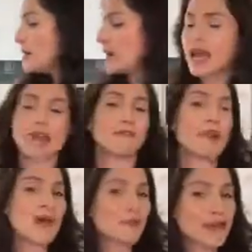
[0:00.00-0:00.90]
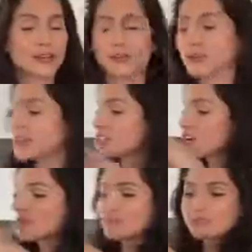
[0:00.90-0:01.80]
But again, if you have a regular
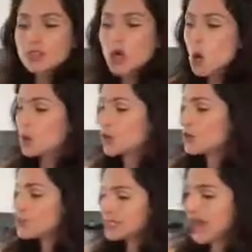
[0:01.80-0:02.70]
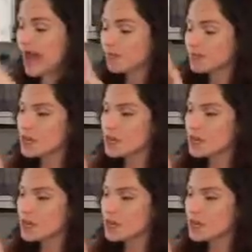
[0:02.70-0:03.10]
blender, totally use that.